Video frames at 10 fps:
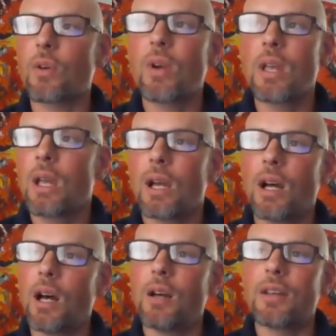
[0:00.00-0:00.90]
So,
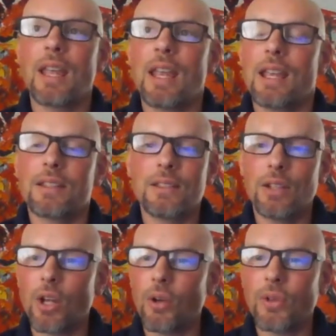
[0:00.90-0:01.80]
uh,
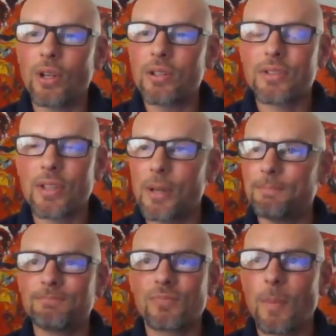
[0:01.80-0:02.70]
you know, there's
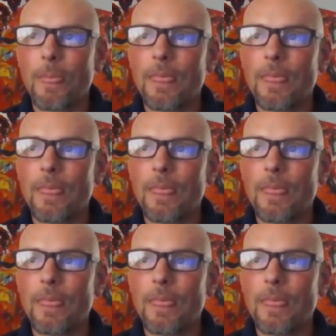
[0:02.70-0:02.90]
um,